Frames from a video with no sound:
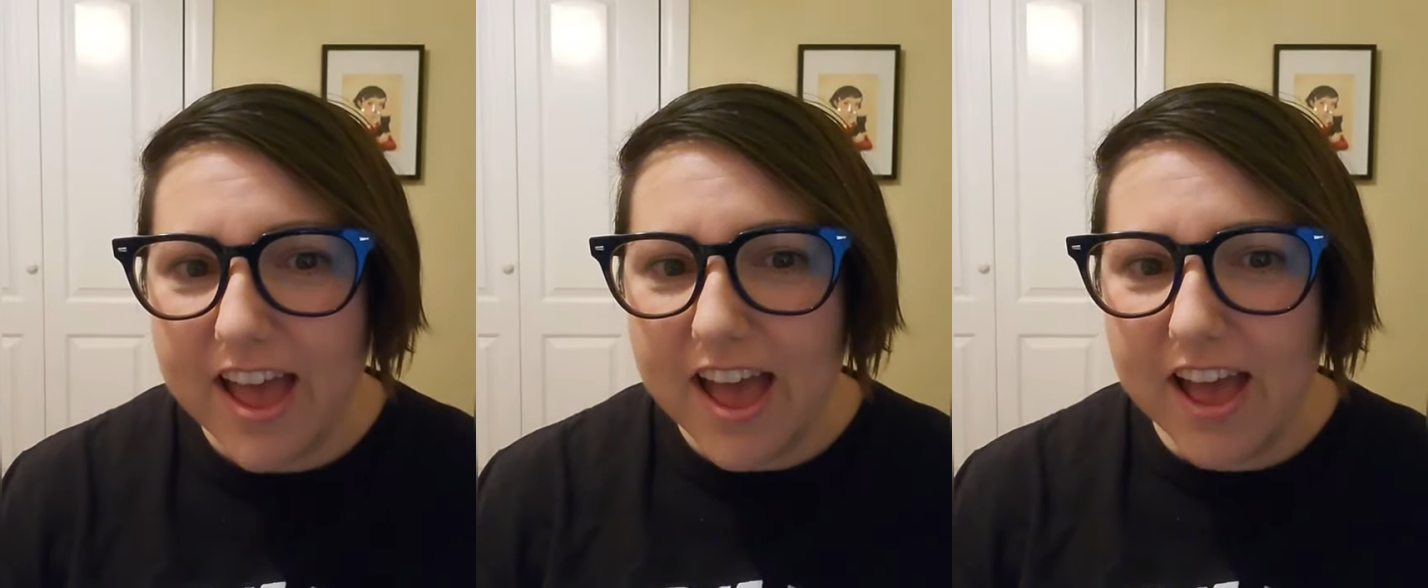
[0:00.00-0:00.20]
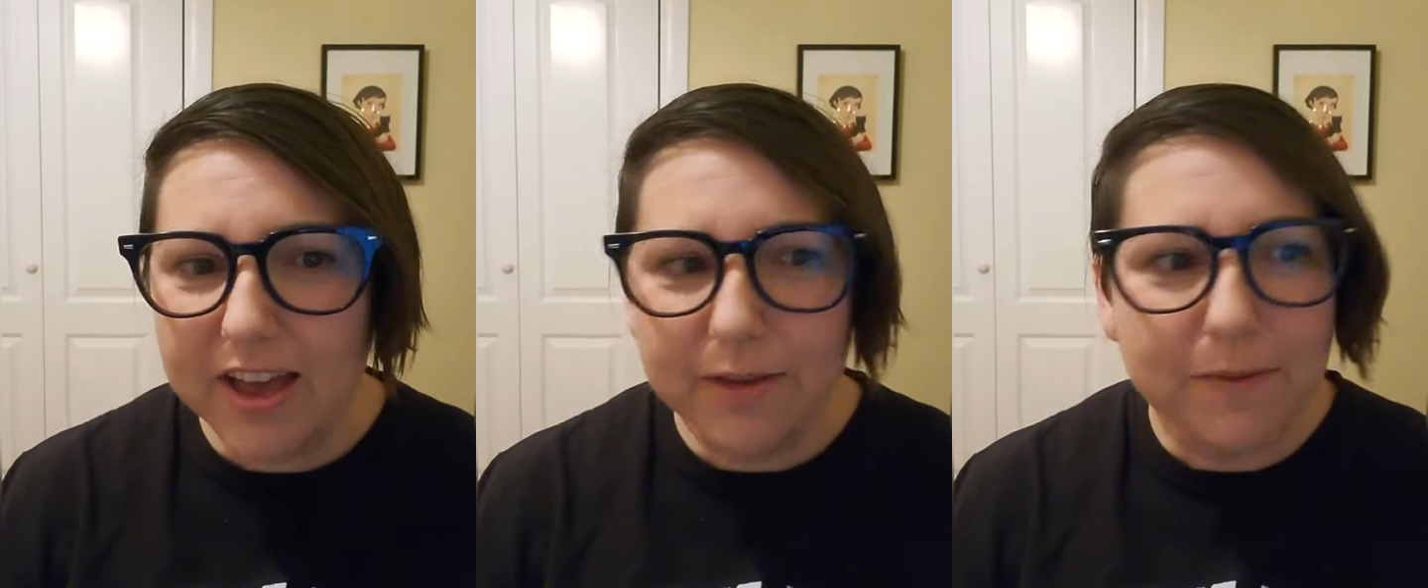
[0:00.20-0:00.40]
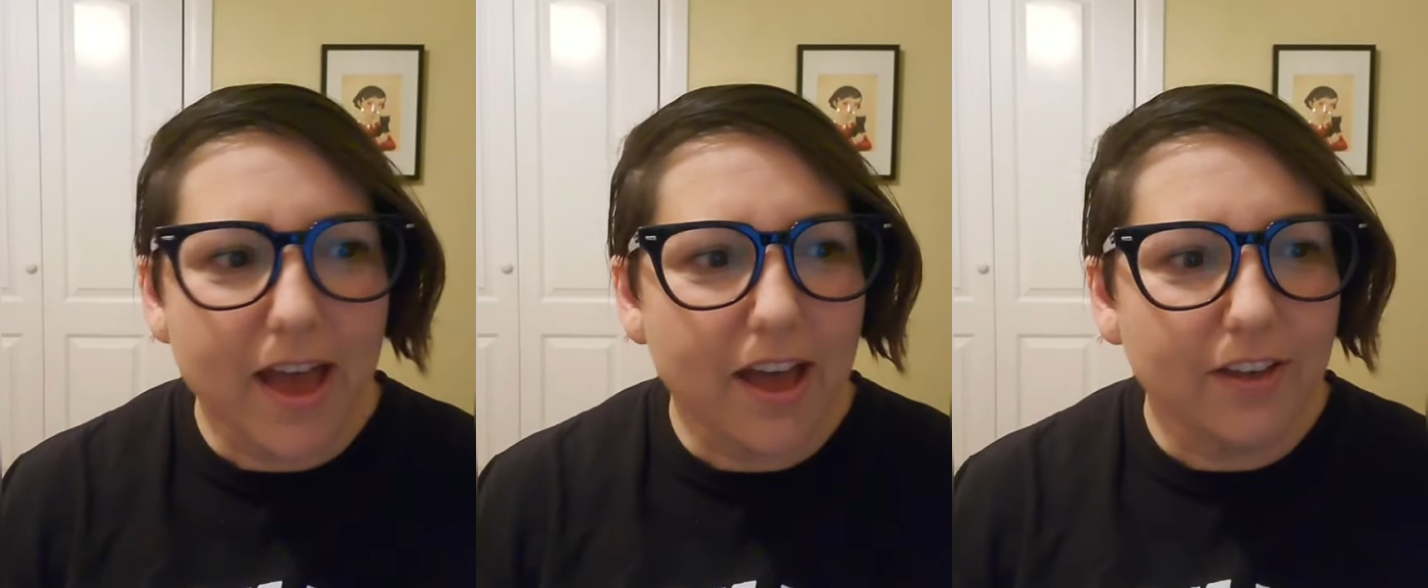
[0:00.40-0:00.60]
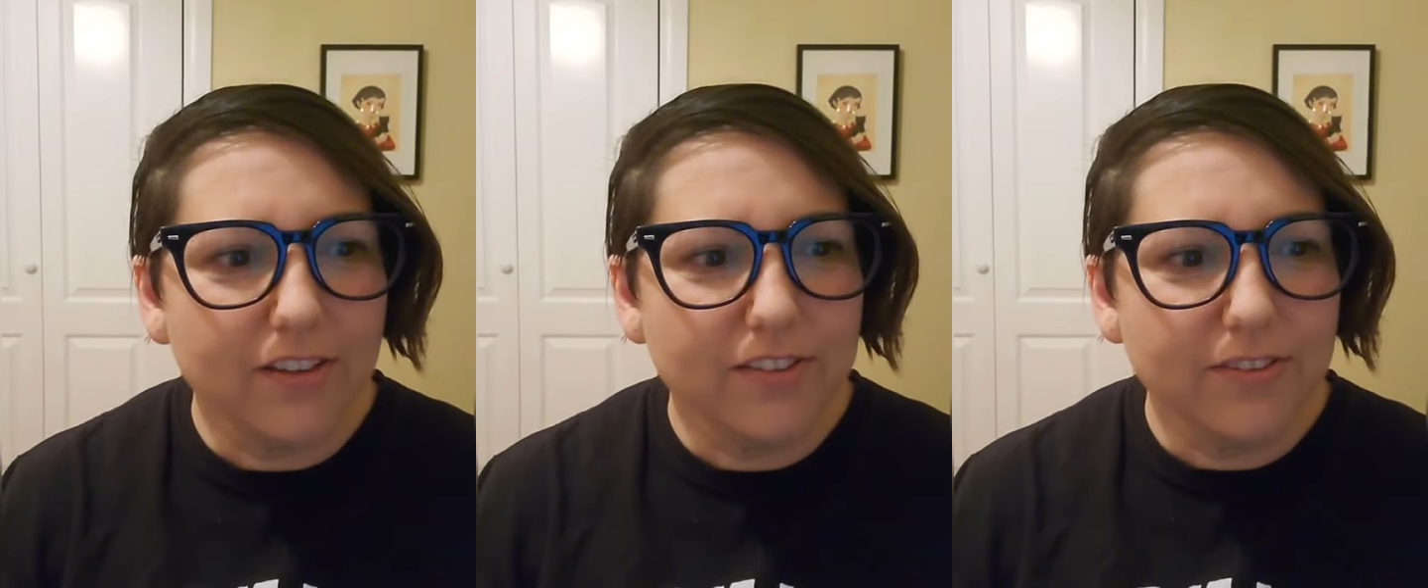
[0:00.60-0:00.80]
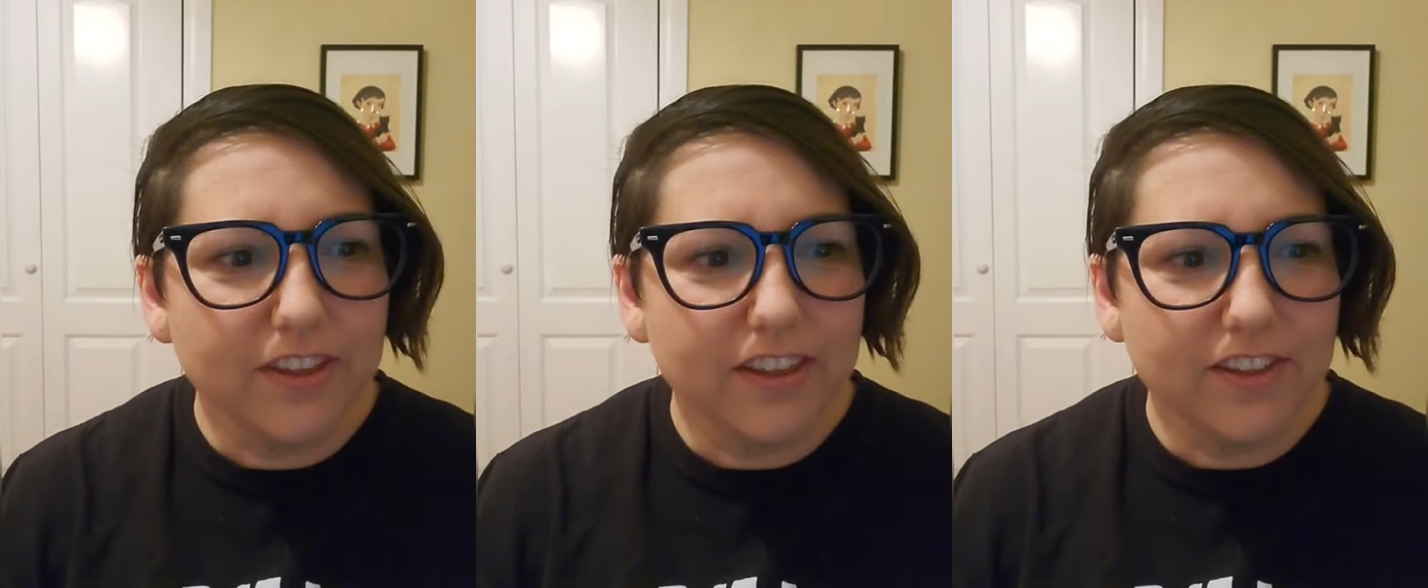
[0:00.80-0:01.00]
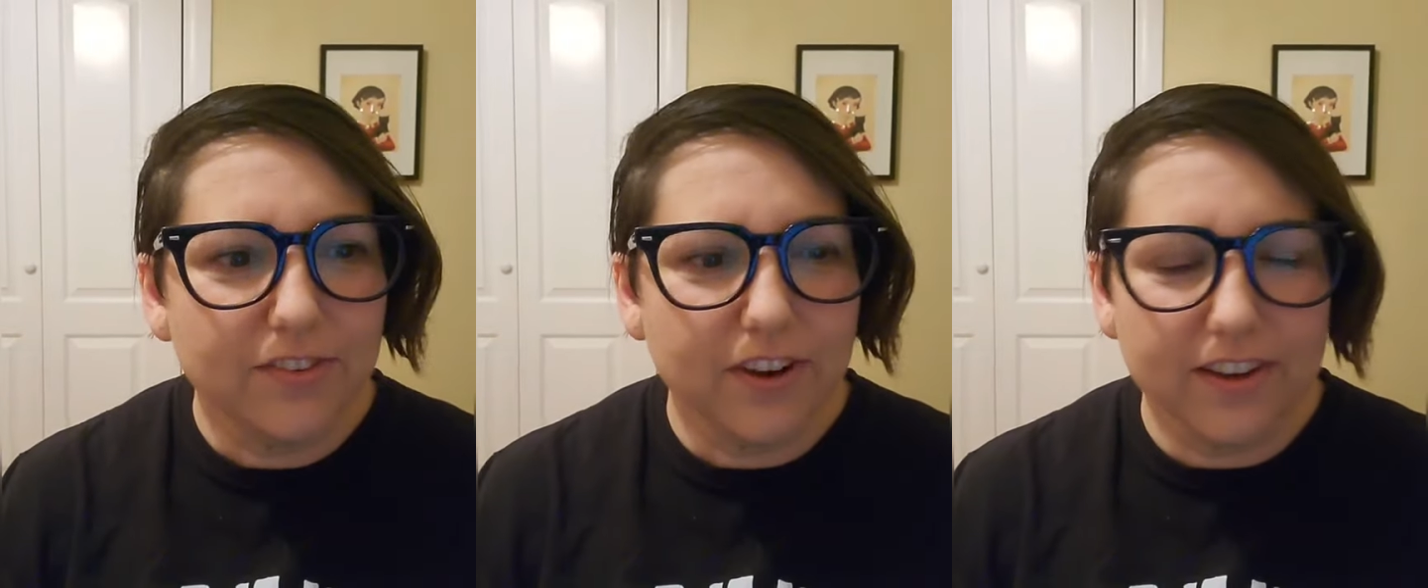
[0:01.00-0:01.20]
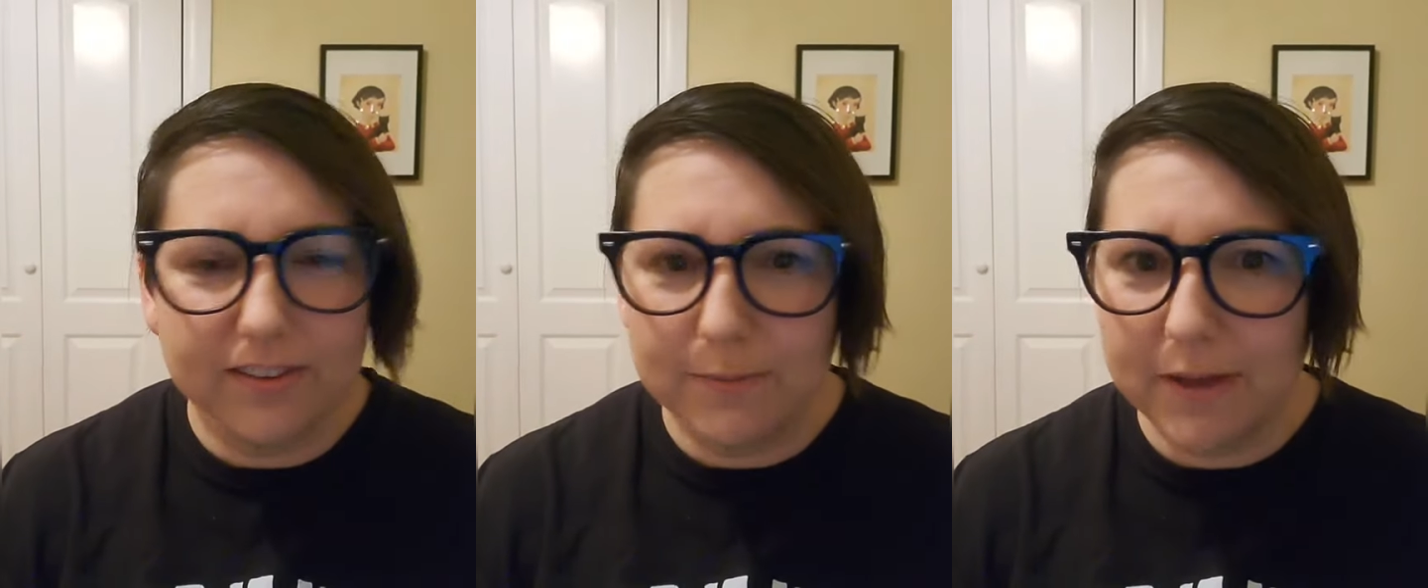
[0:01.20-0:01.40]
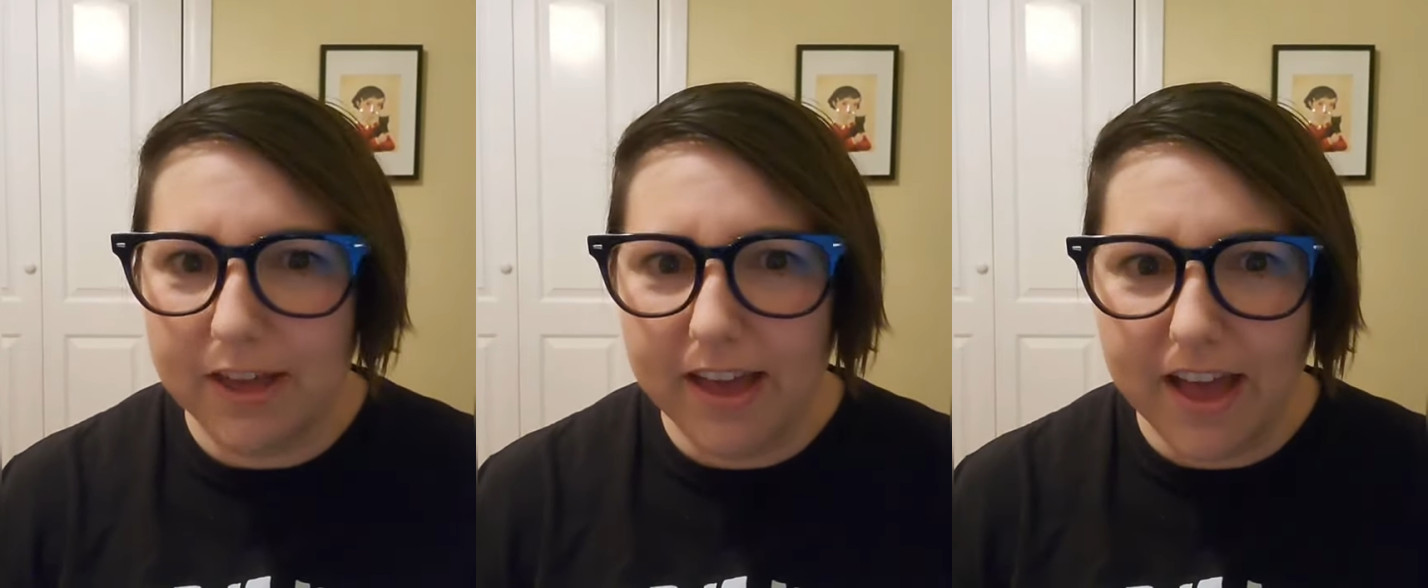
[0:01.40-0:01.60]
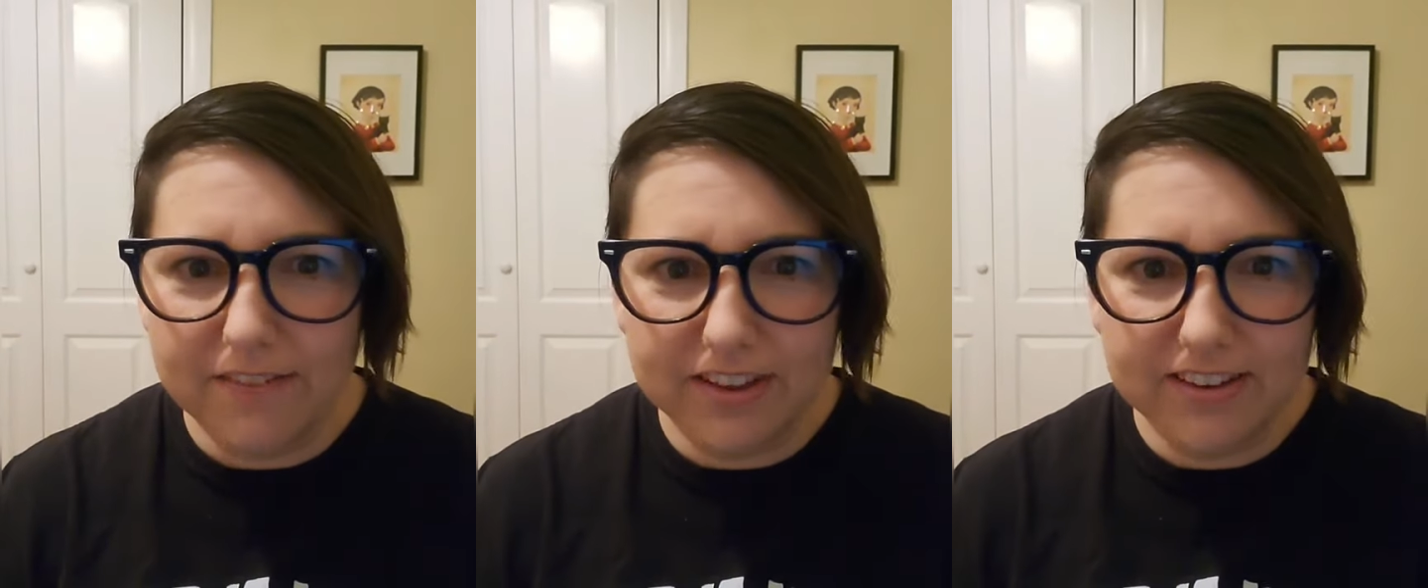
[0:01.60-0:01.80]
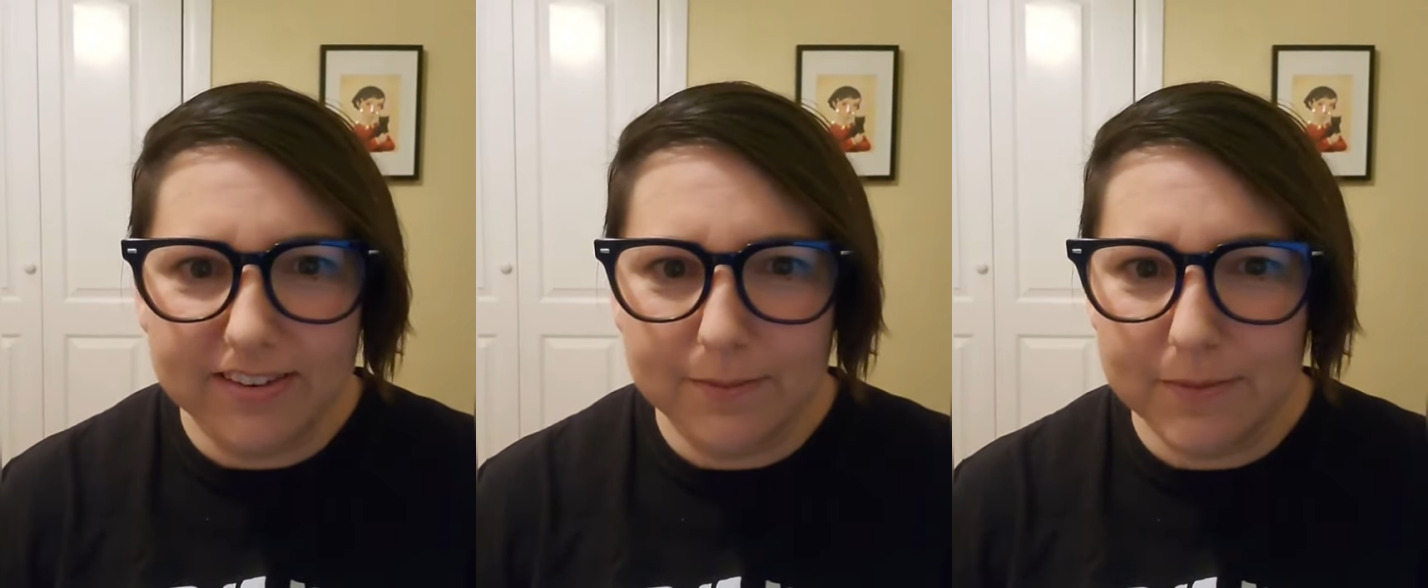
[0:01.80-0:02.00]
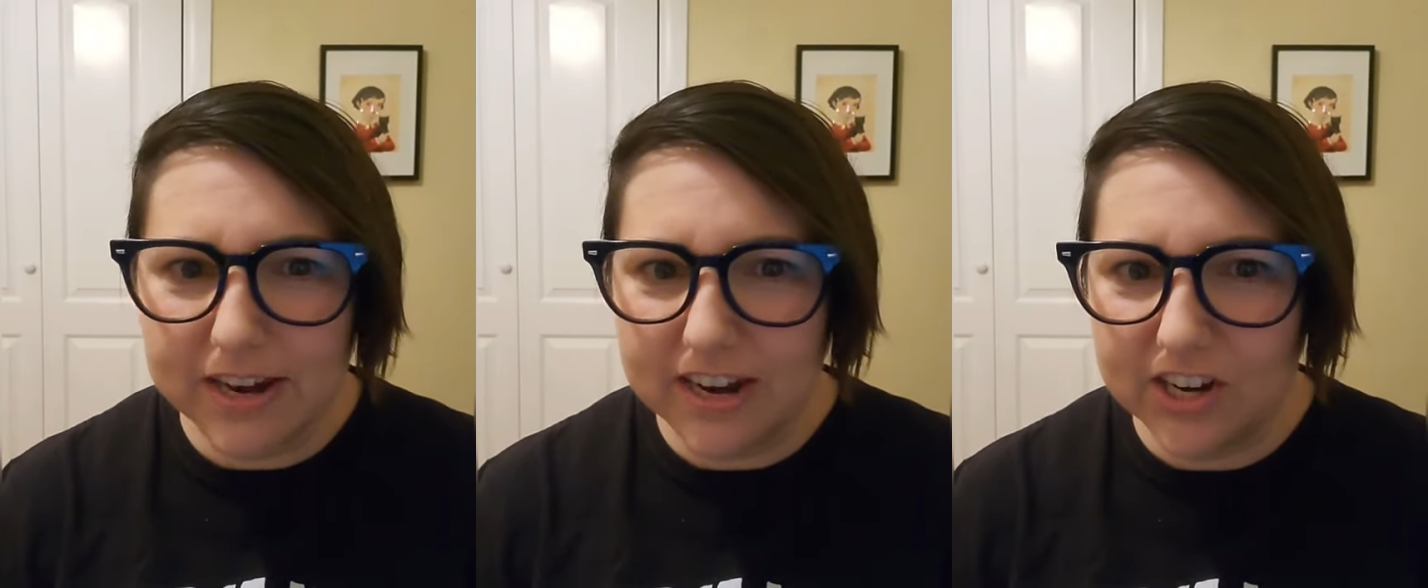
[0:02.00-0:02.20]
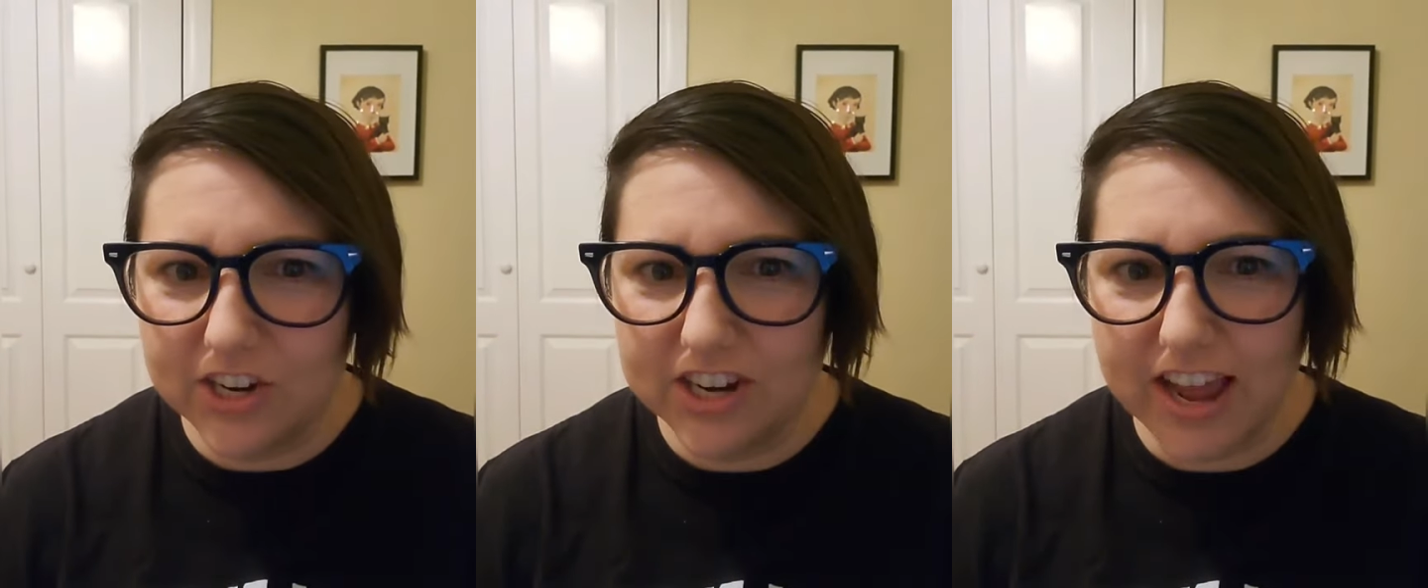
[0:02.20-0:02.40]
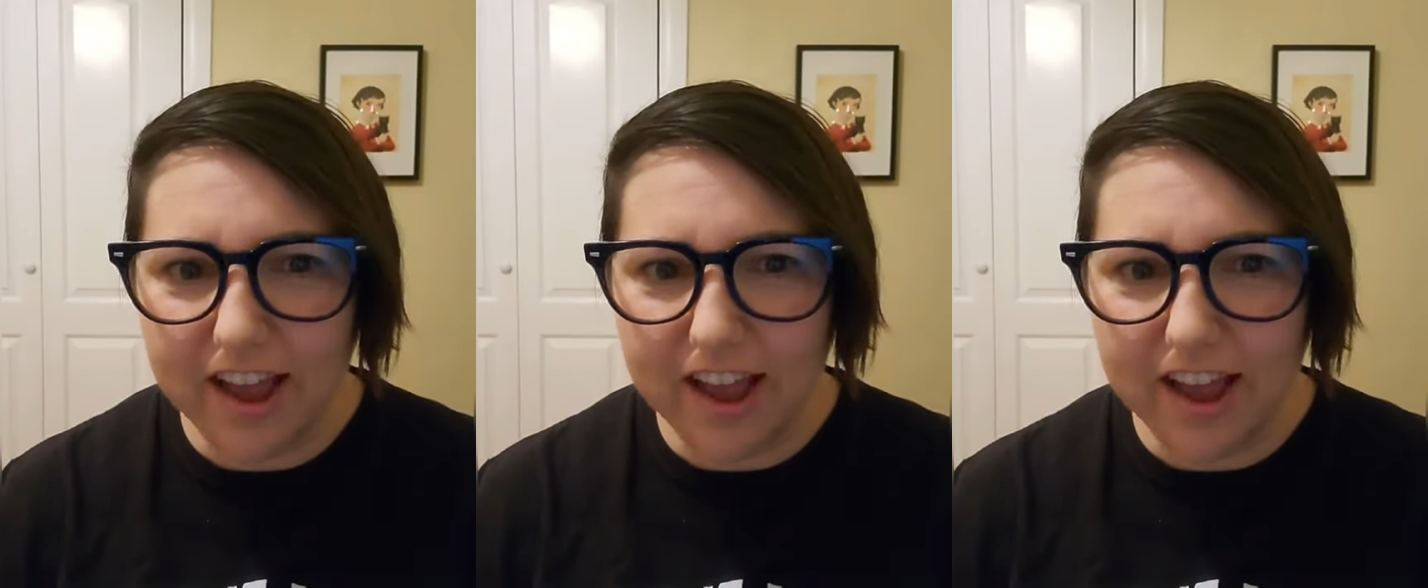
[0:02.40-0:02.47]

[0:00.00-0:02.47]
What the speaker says: Al's feelings for Isabelle haven't diminished